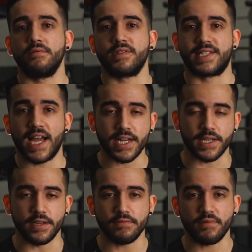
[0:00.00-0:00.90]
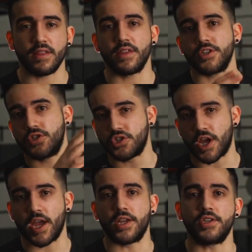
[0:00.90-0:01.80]
stagnant unless you
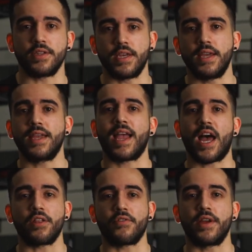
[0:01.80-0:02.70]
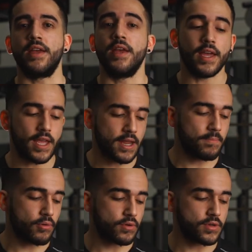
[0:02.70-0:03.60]
change the calorie
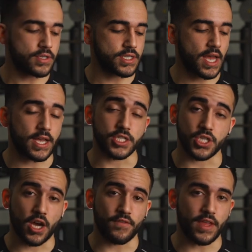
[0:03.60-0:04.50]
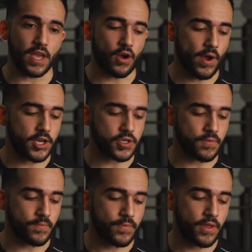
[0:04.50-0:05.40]
input side of the equation.